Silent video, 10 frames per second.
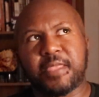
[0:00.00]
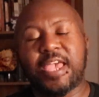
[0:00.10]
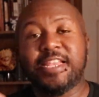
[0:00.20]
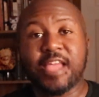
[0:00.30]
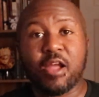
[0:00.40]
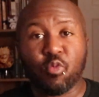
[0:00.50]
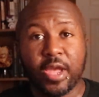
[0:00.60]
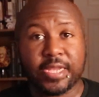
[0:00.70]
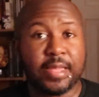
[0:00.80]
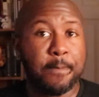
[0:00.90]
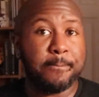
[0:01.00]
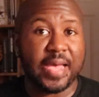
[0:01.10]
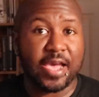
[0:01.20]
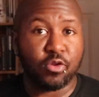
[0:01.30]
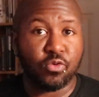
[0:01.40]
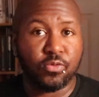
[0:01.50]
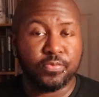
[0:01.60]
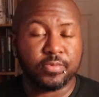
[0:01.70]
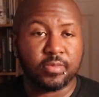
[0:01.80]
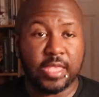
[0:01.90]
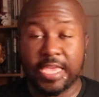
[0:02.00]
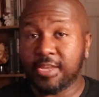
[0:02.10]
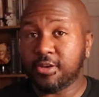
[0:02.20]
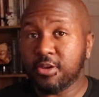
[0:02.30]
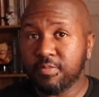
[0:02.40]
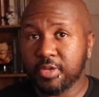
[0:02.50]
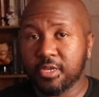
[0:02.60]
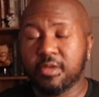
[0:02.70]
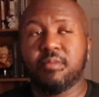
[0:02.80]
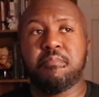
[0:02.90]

a direct battle. It could be,